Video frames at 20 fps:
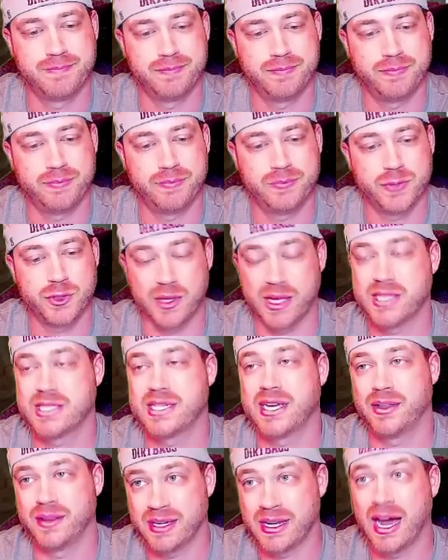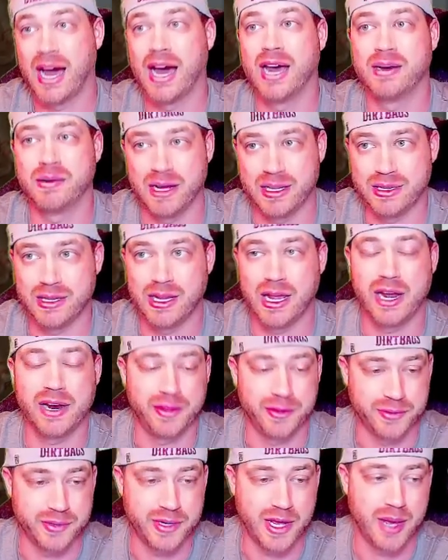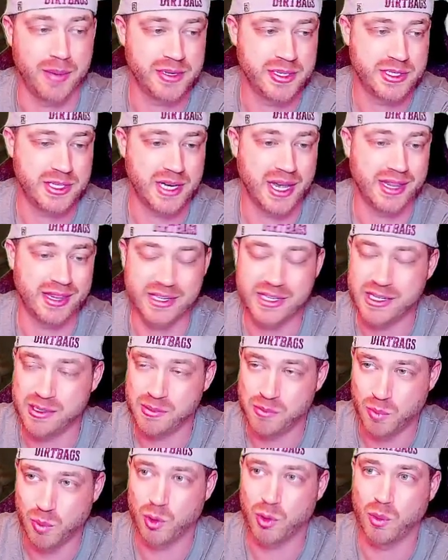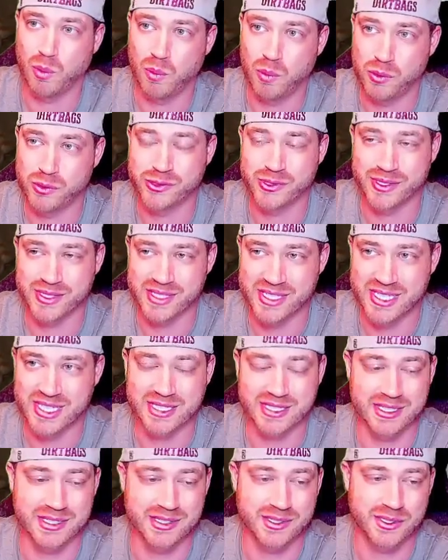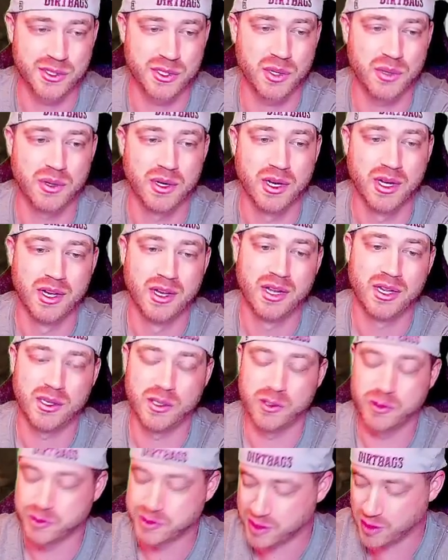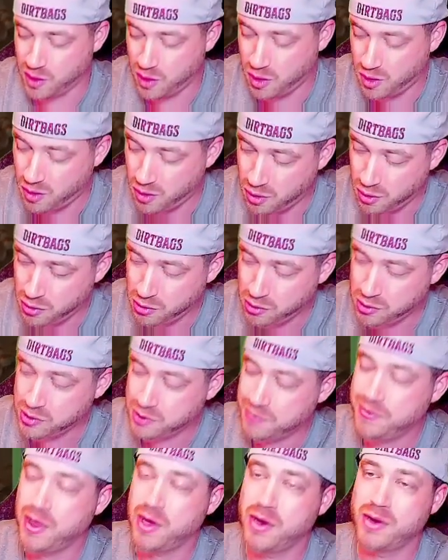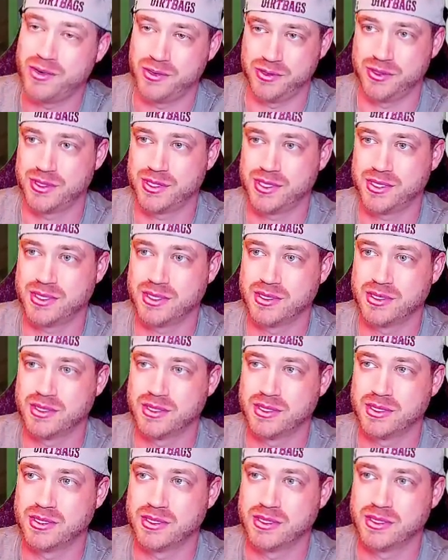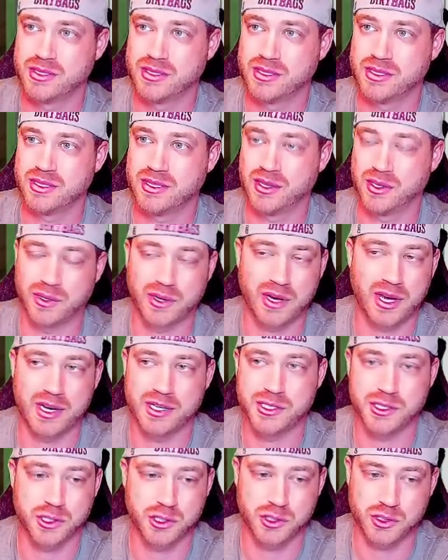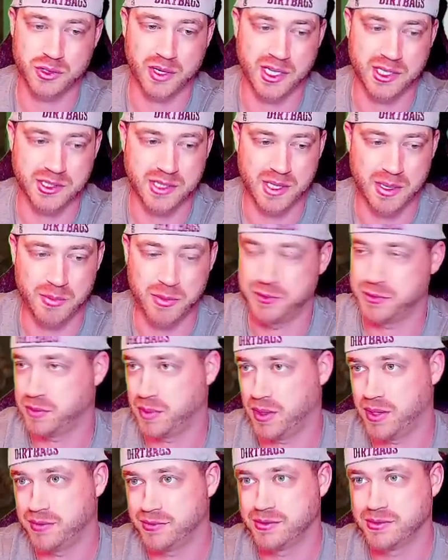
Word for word: so that's how they got a lot of their damage, and they did mortal wounds on sixes. So losing all of those, they're kind of just strikes that move 12.